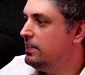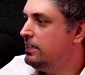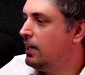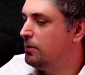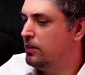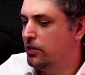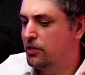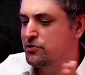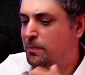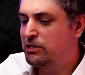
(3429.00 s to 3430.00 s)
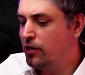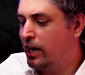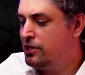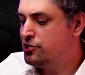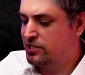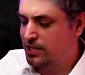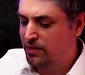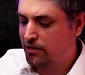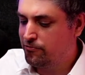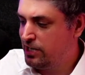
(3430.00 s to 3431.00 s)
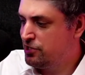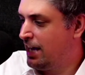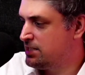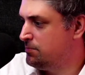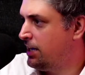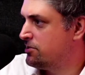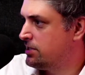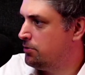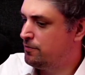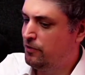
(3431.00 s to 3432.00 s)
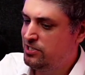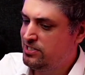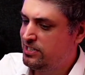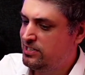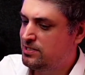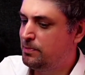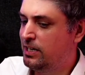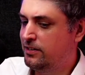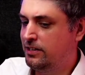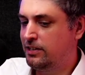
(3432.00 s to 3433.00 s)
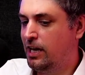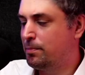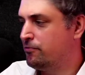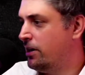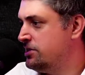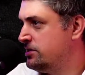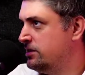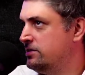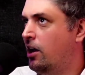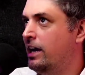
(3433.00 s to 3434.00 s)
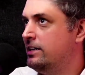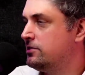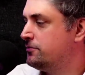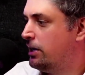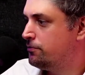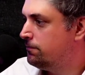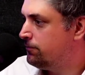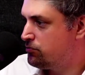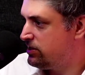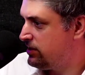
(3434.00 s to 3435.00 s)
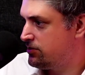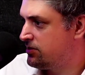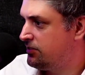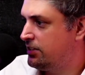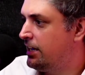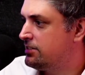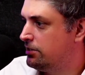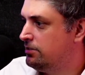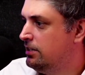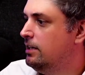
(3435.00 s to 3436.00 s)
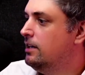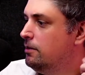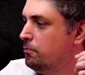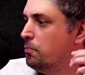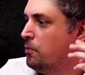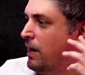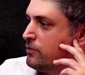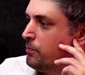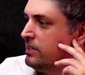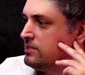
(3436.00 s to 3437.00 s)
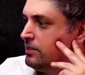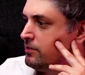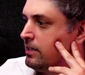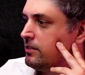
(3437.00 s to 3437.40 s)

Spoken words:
I mean, there's a big range, and some of that range has them down as low as 30 seats, but I think the upper range is as high as sort of 140 seats or something like that. So we'll have to wait and see on that, I think.